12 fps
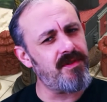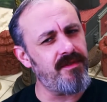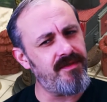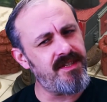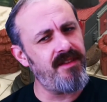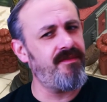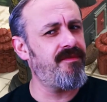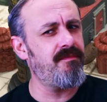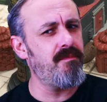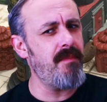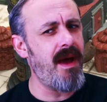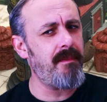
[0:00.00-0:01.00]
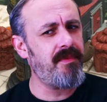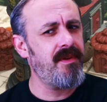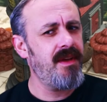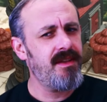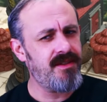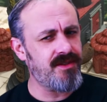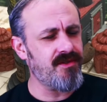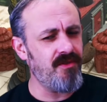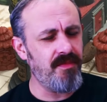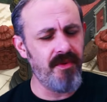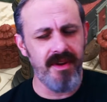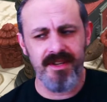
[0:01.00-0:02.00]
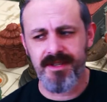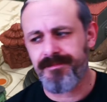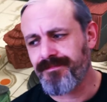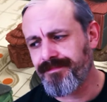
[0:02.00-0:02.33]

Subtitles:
sort of Civ map to score points,